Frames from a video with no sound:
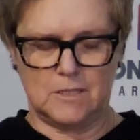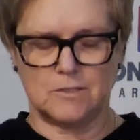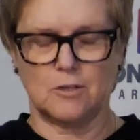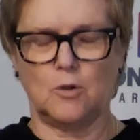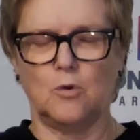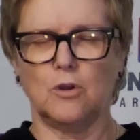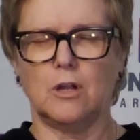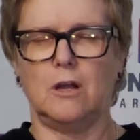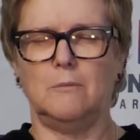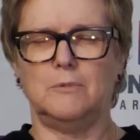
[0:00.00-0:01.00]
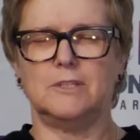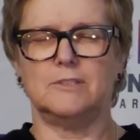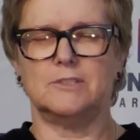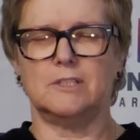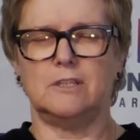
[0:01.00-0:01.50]
is a core
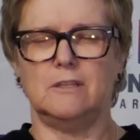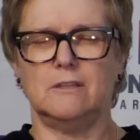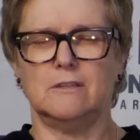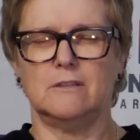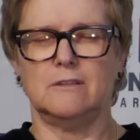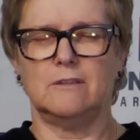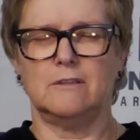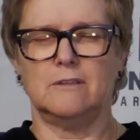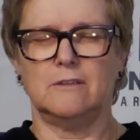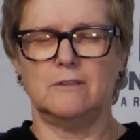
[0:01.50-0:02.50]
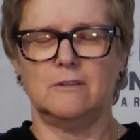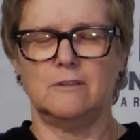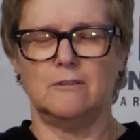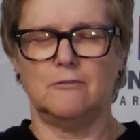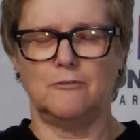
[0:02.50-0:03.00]
competency
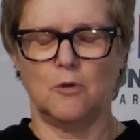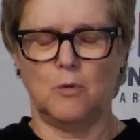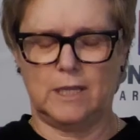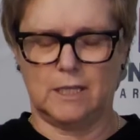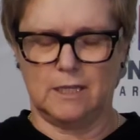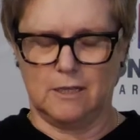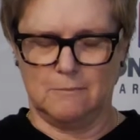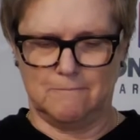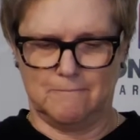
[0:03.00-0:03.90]
for waking up.